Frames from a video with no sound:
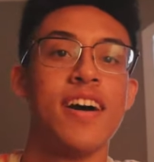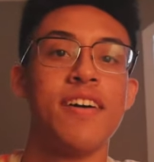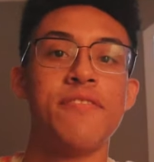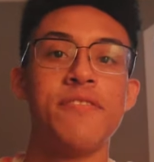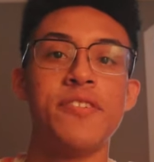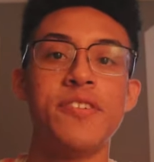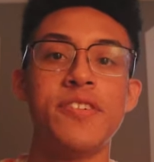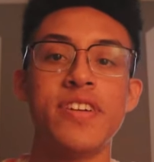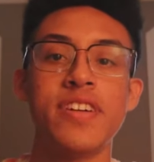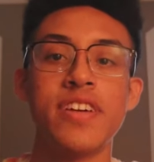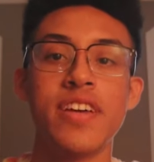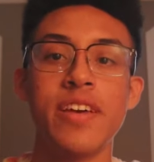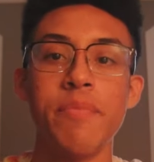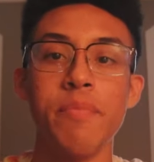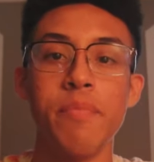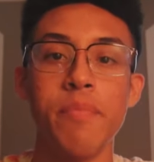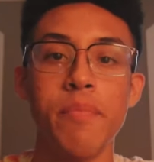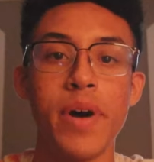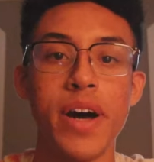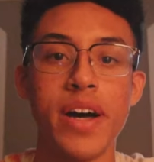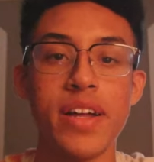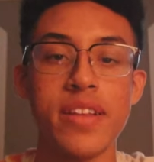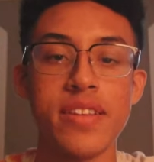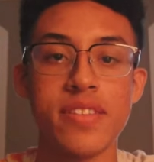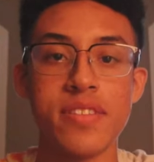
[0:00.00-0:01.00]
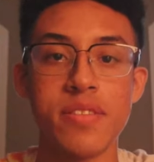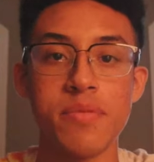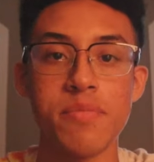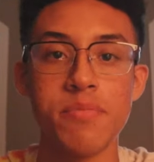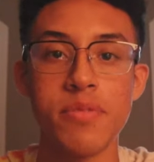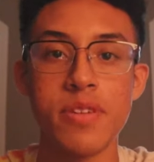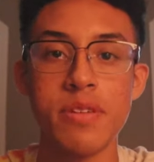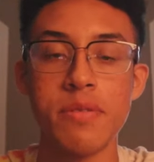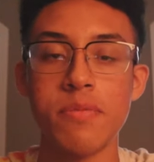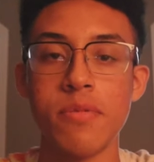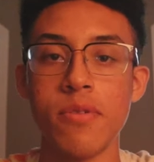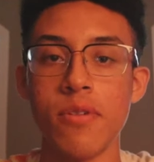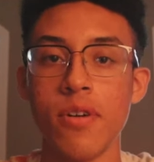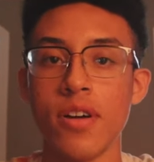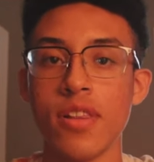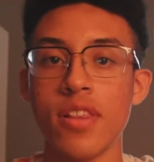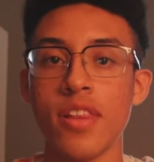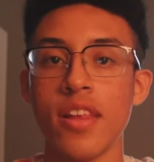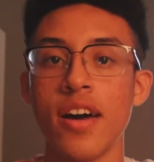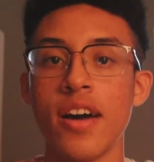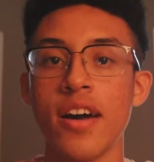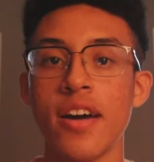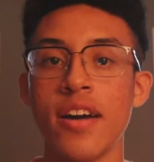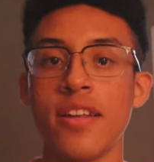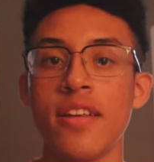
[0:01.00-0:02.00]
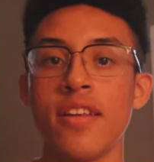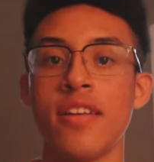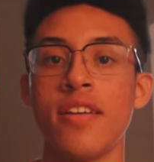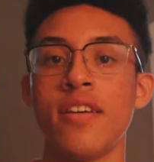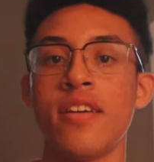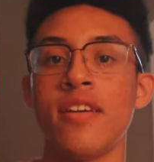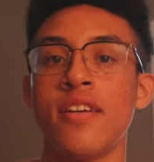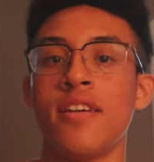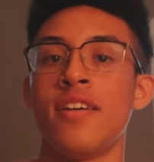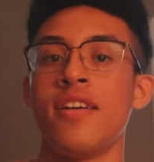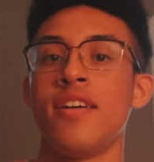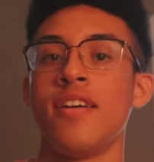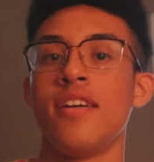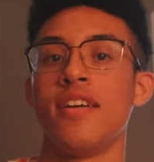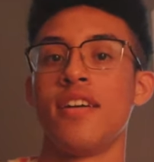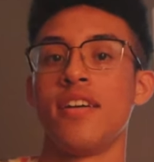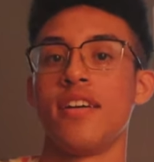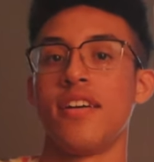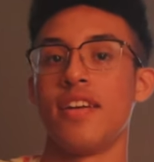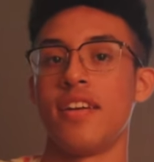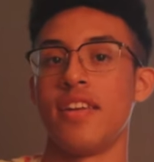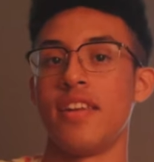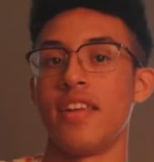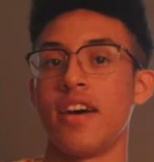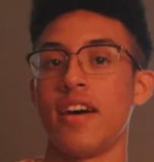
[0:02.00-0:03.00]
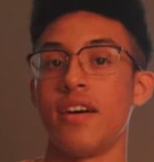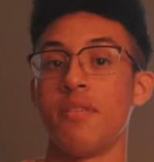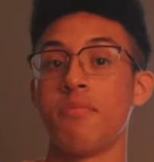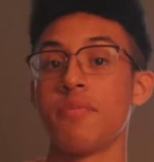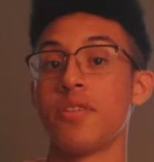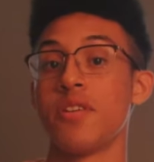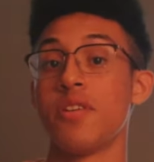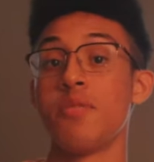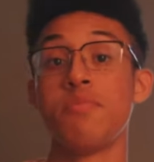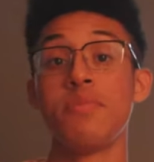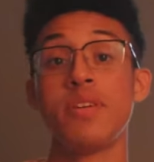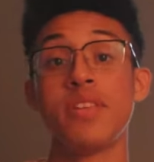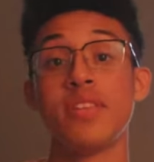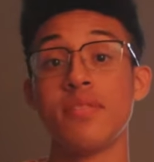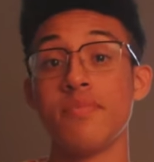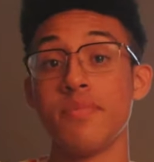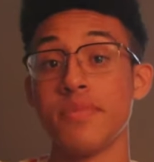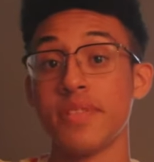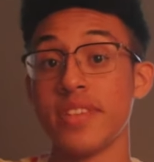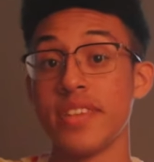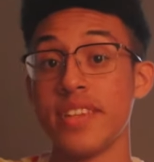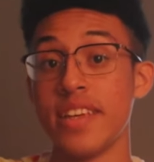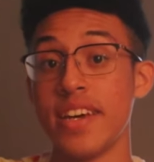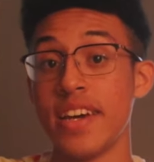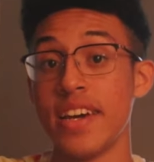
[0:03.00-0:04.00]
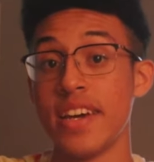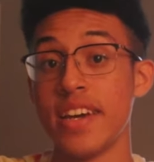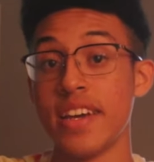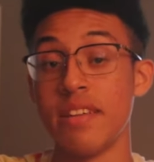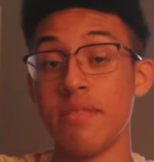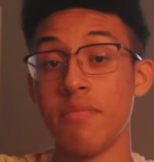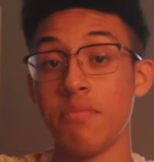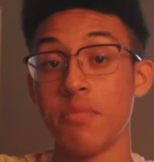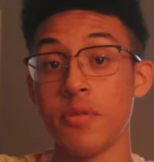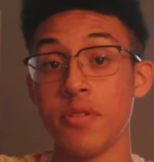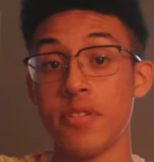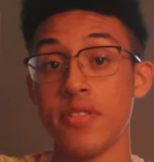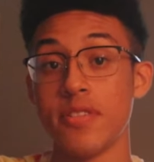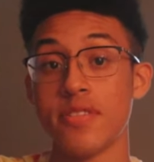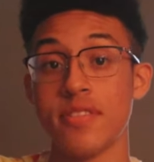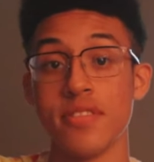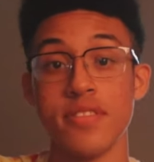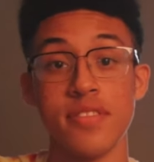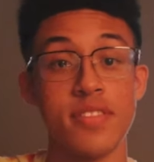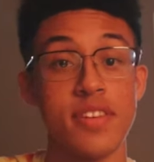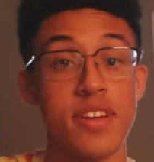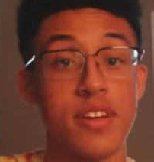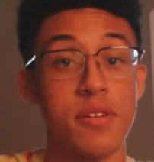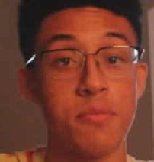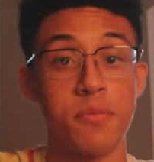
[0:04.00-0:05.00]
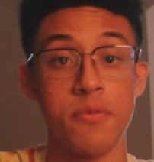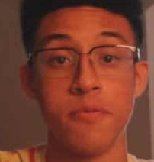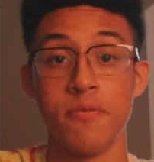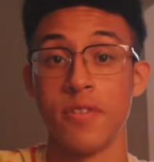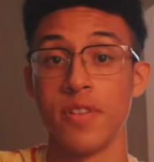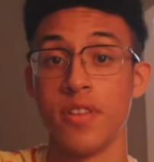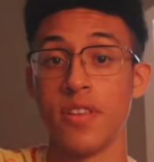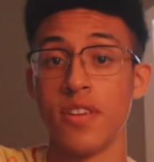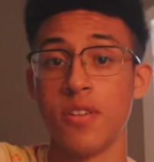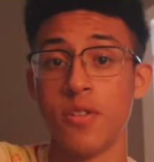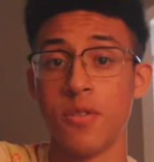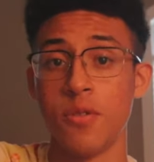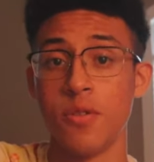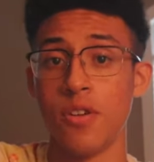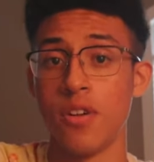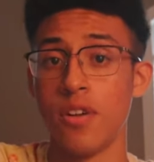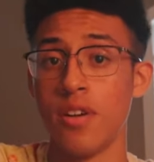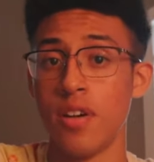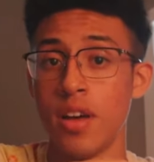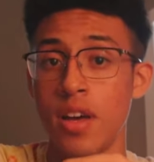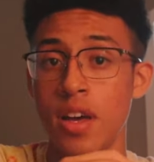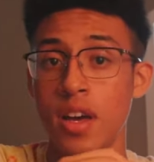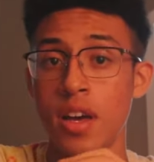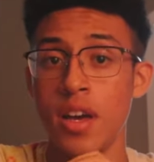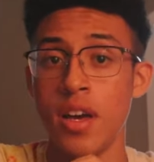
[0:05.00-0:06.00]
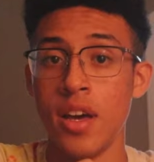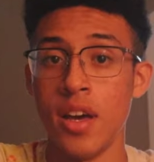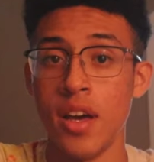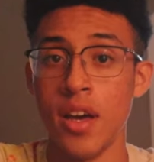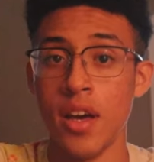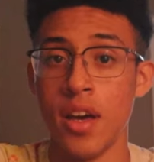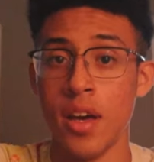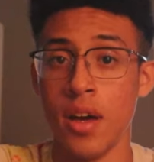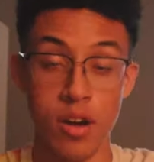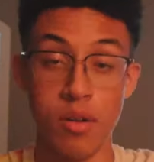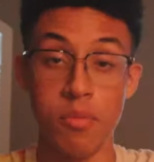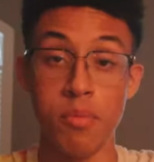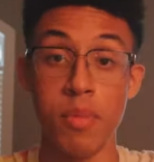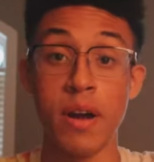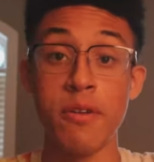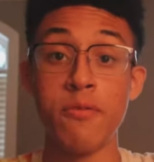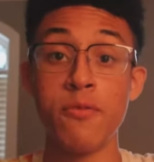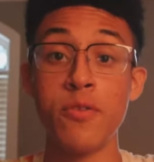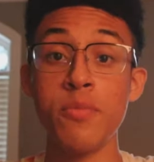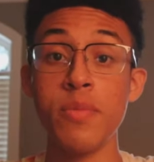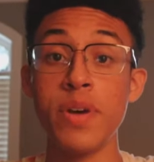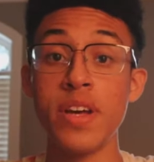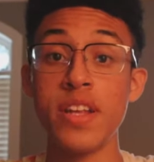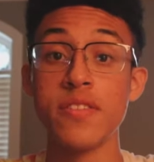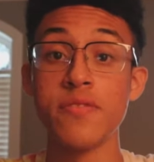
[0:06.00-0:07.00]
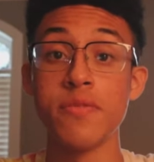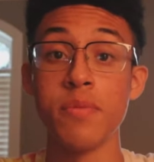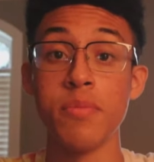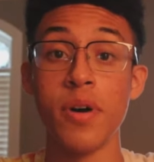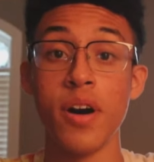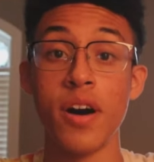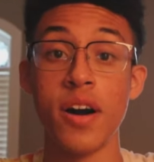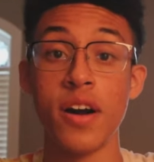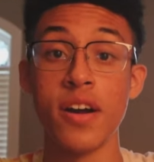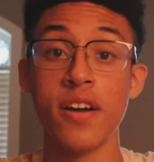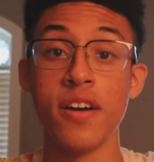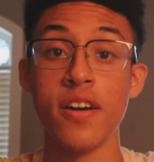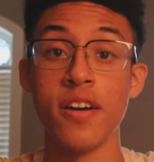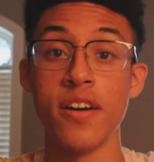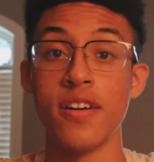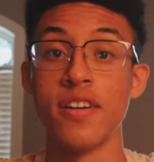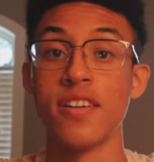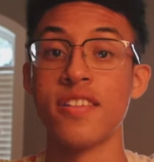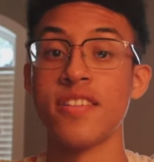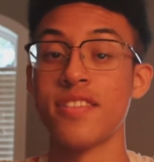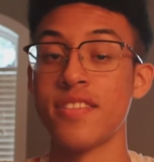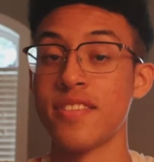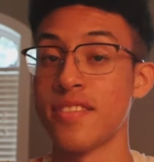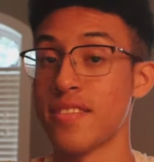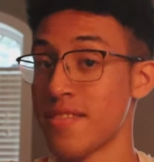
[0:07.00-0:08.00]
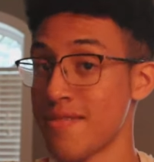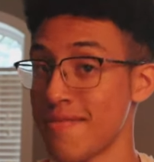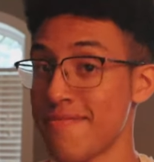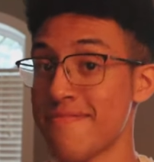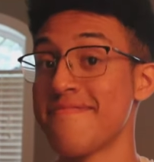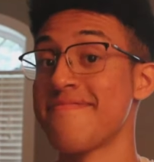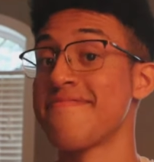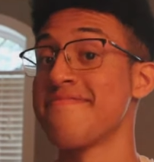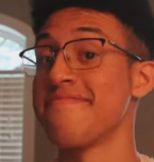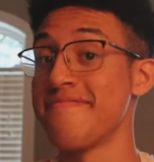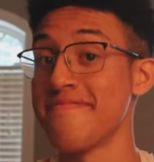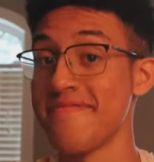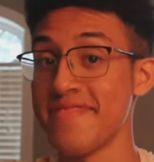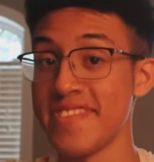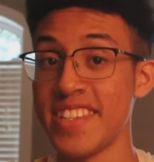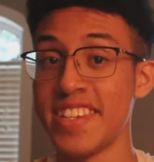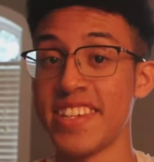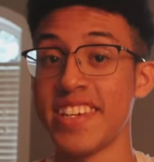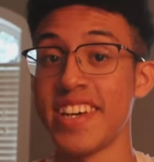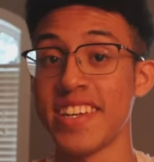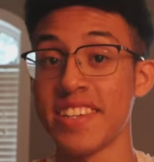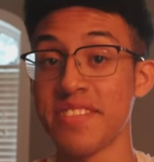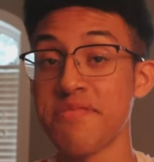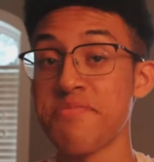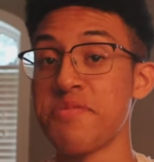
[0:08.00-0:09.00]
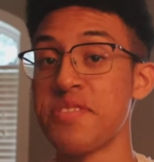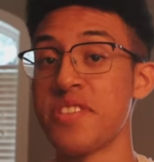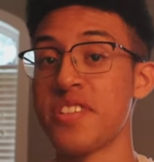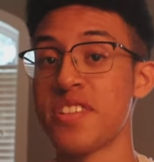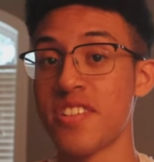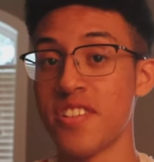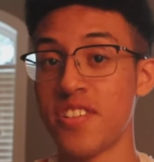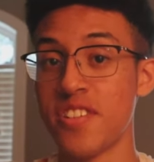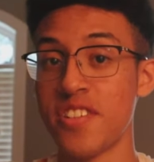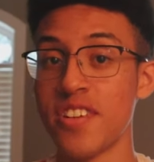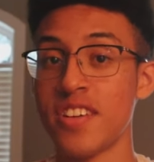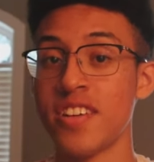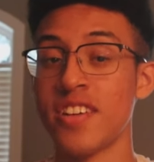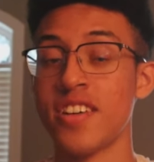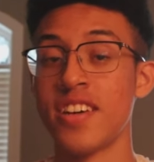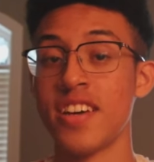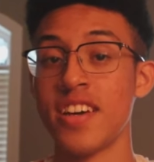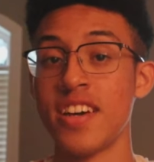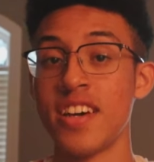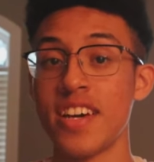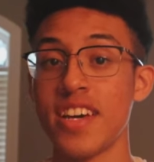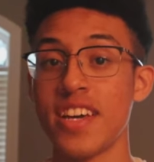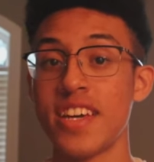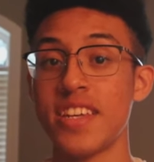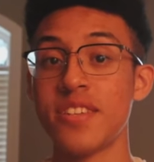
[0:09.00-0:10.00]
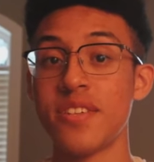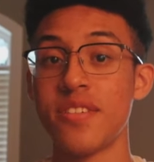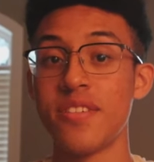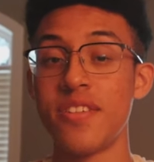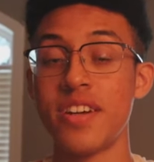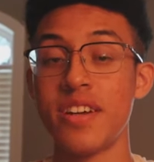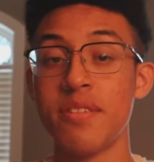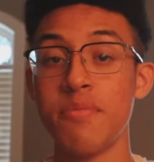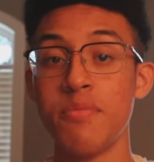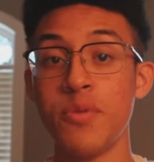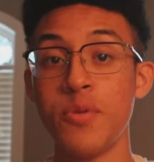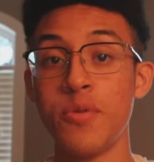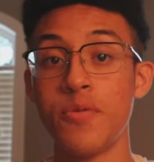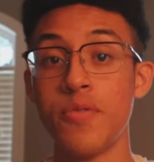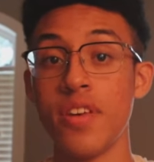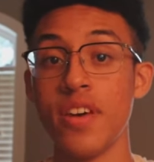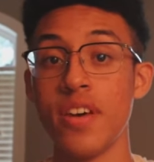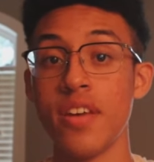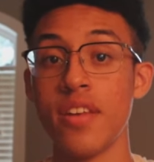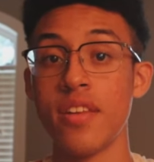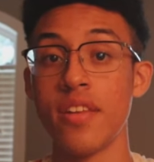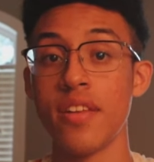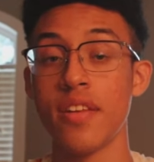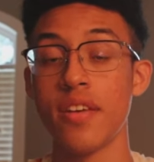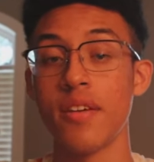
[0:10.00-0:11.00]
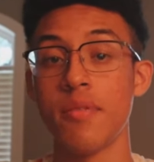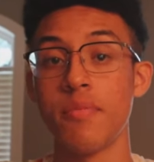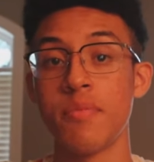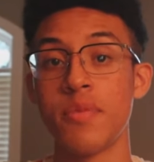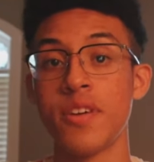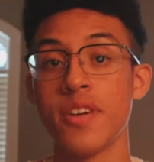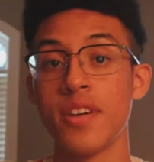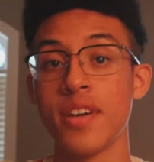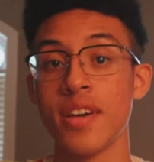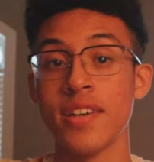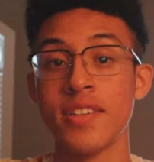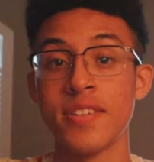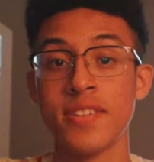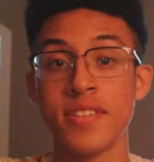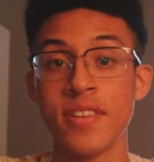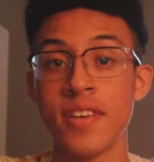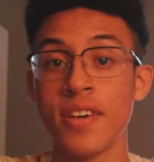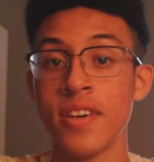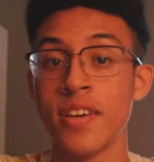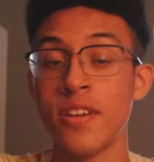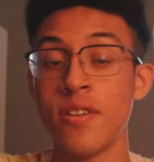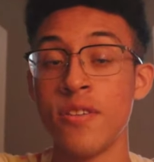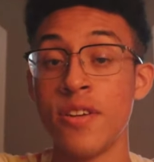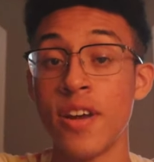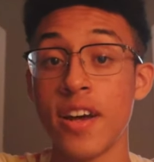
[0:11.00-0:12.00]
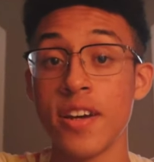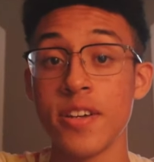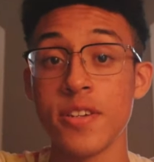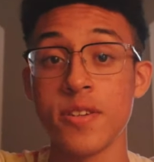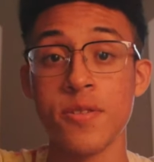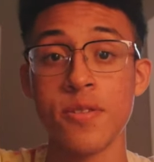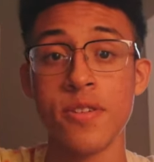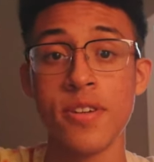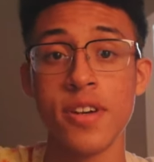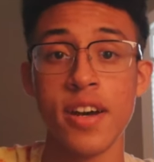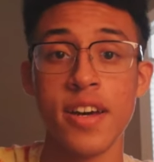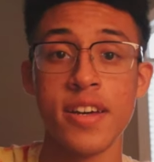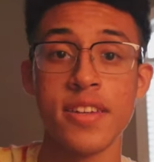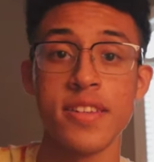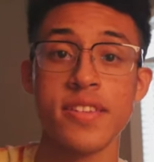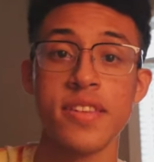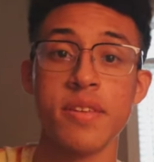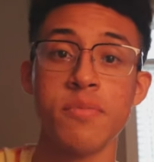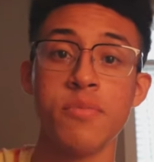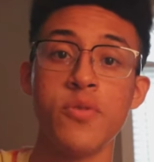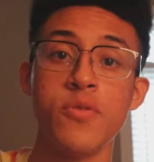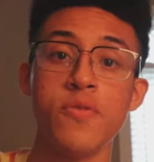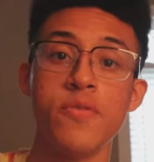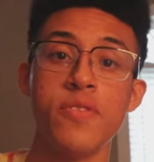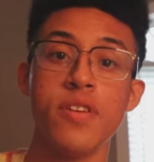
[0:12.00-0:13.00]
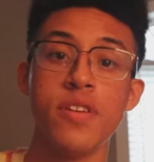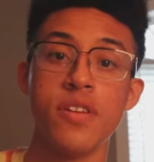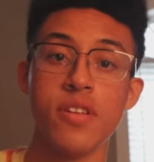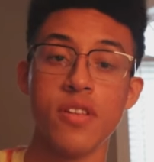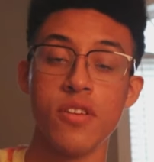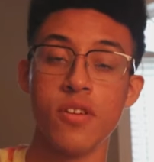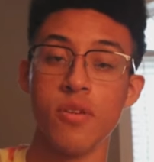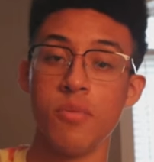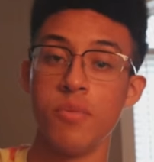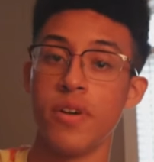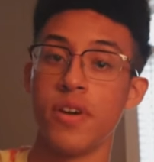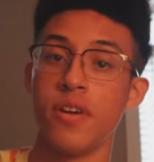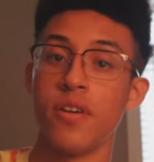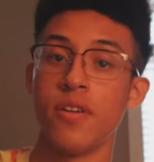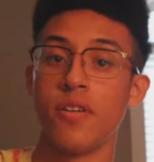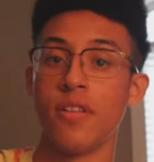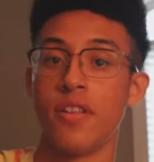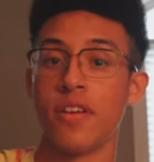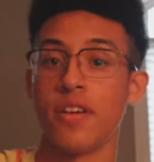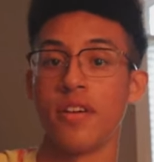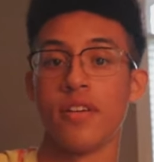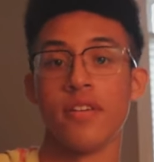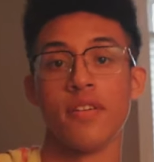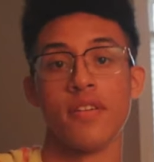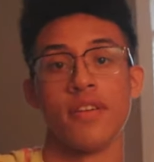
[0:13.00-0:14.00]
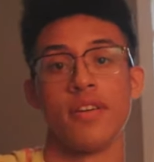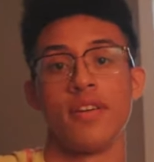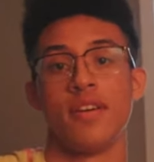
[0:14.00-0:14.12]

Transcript: I've already met some people online and now I'm gonna meet them today in person. That'll be really cool. Uh, my roommate's from Hong Kong. That's pretty cool. He's already moved in because the international guys, they moved in a little bit early